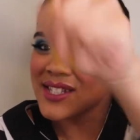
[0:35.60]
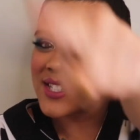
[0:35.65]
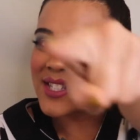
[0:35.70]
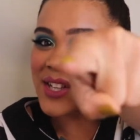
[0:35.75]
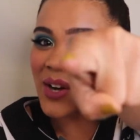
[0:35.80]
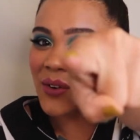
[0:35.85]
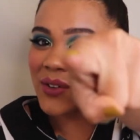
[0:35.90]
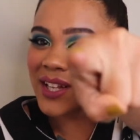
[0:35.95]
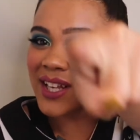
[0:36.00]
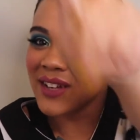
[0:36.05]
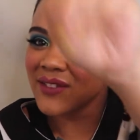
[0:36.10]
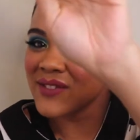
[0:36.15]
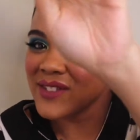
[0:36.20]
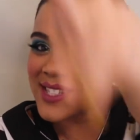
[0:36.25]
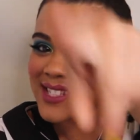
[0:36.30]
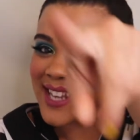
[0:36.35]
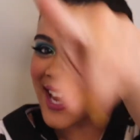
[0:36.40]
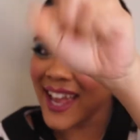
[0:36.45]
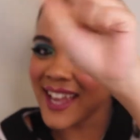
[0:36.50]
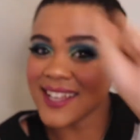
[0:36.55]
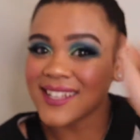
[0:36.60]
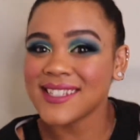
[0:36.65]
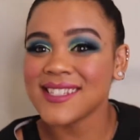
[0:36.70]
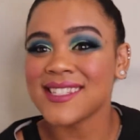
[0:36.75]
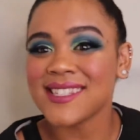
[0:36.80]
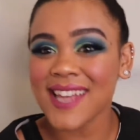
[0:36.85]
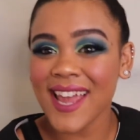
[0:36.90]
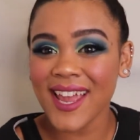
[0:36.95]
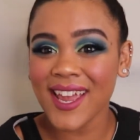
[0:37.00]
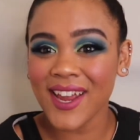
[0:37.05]
don't leave. Stay
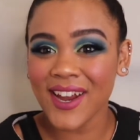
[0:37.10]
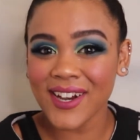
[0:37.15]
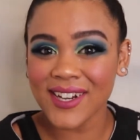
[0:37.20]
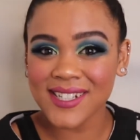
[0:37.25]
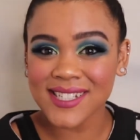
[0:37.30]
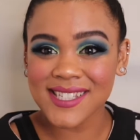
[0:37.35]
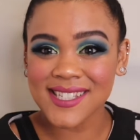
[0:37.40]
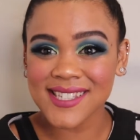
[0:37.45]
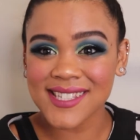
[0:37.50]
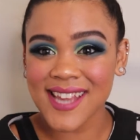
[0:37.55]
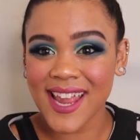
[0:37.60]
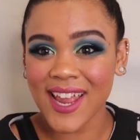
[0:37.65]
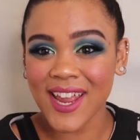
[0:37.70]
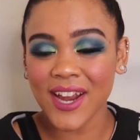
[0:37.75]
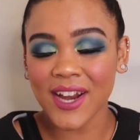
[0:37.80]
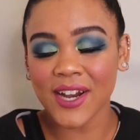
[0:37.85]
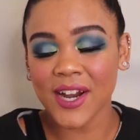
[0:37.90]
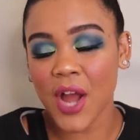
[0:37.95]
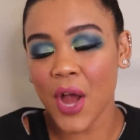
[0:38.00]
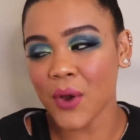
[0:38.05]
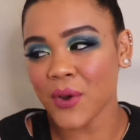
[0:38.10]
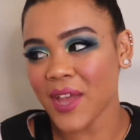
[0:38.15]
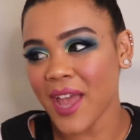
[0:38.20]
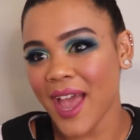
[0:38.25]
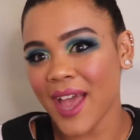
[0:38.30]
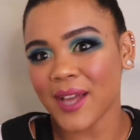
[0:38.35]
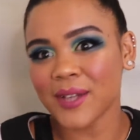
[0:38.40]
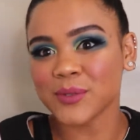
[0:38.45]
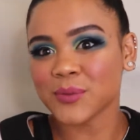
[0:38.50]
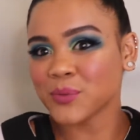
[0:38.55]
here. Stay here.
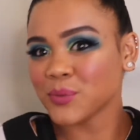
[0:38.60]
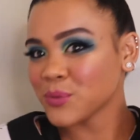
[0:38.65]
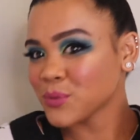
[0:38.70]
Okay.